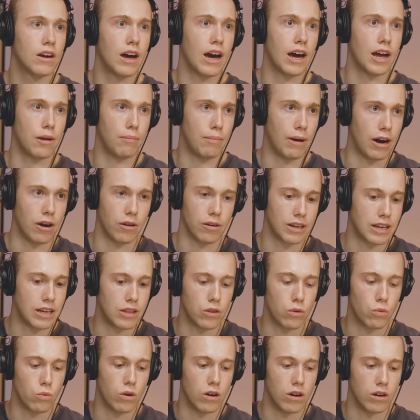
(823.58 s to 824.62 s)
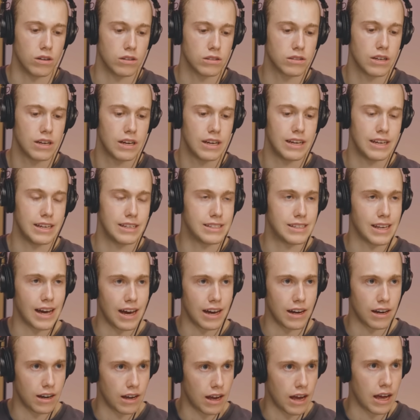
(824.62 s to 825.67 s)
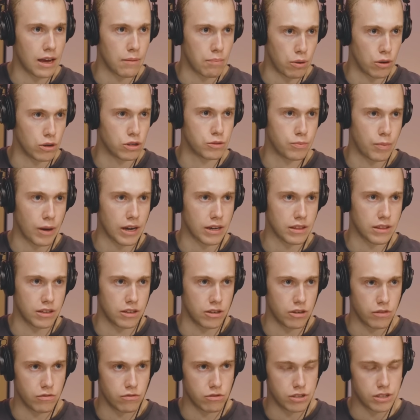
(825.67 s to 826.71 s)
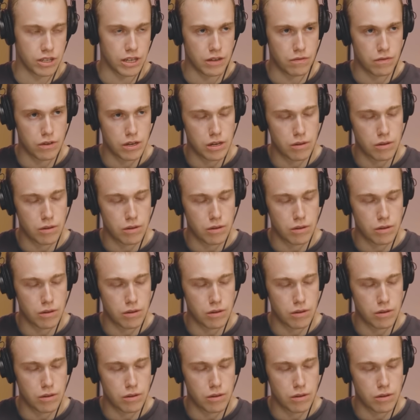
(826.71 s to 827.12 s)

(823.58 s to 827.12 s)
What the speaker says: and about in the world. Is that a pushback that you have received?